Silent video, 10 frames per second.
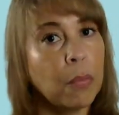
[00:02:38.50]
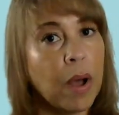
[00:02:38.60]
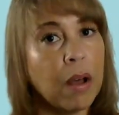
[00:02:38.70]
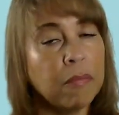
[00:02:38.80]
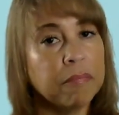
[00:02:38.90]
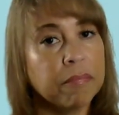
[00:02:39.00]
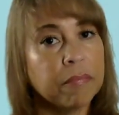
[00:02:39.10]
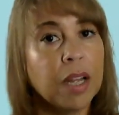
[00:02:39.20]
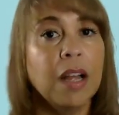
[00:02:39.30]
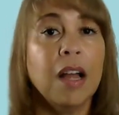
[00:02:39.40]
Well,
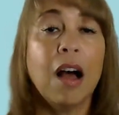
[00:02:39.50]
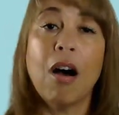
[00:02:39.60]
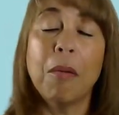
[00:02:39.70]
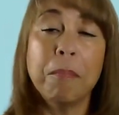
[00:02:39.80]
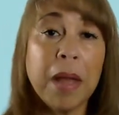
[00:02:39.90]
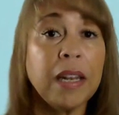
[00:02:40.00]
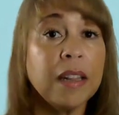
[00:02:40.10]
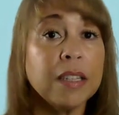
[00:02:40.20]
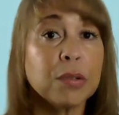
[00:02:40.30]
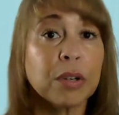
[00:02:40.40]
many
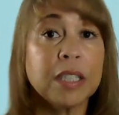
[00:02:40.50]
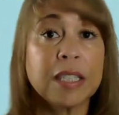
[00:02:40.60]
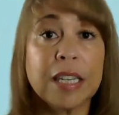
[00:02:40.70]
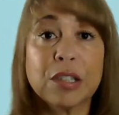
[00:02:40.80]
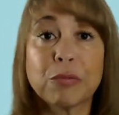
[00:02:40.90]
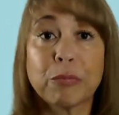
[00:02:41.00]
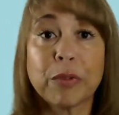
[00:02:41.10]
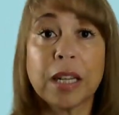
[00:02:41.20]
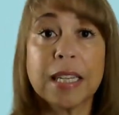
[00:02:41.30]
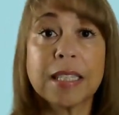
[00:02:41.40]
of these organizations
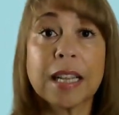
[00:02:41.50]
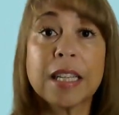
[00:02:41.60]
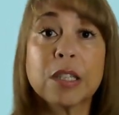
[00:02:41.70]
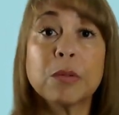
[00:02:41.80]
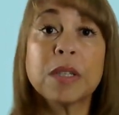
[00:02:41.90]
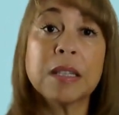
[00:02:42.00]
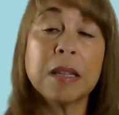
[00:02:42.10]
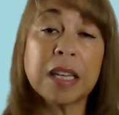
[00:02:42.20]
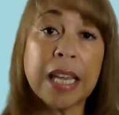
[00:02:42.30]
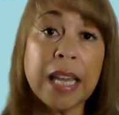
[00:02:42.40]
realized that this was
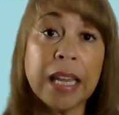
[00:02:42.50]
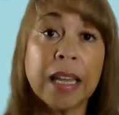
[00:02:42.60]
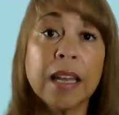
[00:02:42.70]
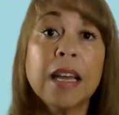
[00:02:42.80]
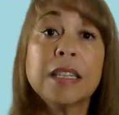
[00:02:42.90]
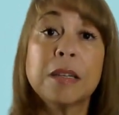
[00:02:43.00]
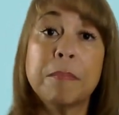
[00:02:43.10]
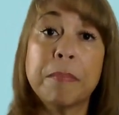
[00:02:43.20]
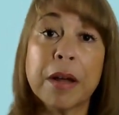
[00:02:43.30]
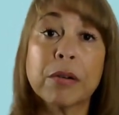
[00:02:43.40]
the key to
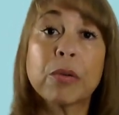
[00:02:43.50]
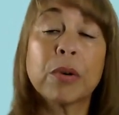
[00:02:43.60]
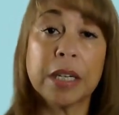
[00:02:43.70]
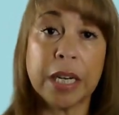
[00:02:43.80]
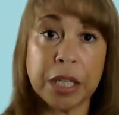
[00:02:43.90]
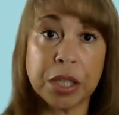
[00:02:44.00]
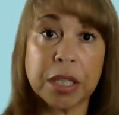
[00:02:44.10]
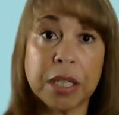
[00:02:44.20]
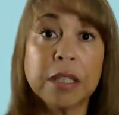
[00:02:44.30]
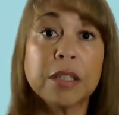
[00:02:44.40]
better
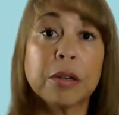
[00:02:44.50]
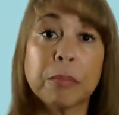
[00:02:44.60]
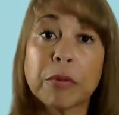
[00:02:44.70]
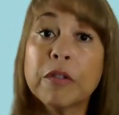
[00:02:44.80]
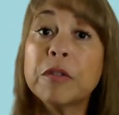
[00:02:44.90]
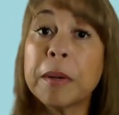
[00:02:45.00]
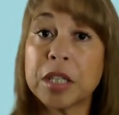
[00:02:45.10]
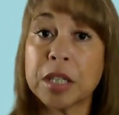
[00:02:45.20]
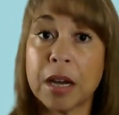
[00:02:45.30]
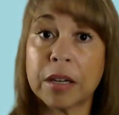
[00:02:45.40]
coordination, to improved
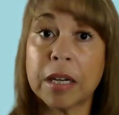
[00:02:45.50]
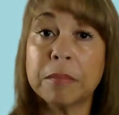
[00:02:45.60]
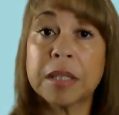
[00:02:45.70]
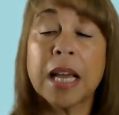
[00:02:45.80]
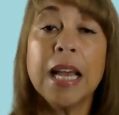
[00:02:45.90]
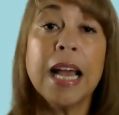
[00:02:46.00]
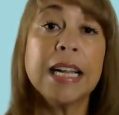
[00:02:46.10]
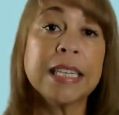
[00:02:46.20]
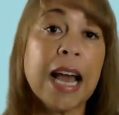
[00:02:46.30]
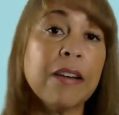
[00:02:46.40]
patient outcomes,
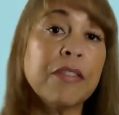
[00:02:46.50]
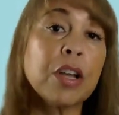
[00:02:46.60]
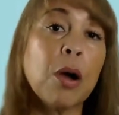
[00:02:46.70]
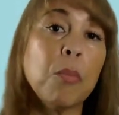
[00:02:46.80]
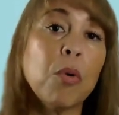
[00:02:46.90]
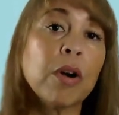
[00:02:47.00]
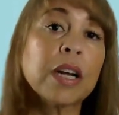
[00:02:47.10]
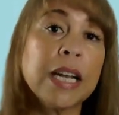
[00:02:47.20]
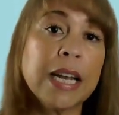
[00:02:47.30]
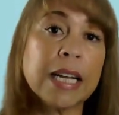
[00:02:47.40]
and to having a more
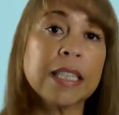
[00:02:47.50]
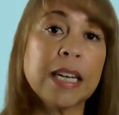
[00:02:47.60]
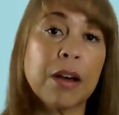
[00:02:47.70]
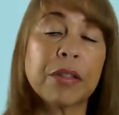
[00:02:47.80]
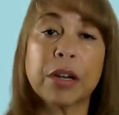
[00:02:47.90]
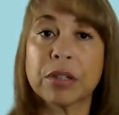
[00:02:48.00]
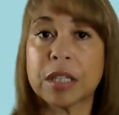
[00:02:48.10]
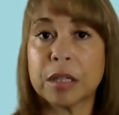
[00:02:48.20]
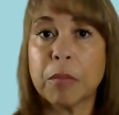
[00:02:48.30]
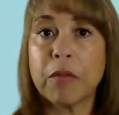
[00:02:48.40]
connected healthcare
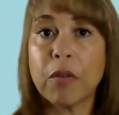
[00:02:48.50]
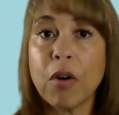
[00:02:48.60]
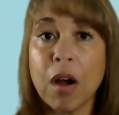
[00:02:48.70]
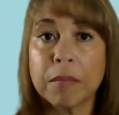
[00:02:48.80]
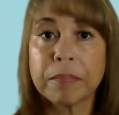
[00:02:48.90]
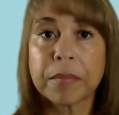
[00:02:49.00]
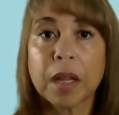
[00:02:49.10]
system overall.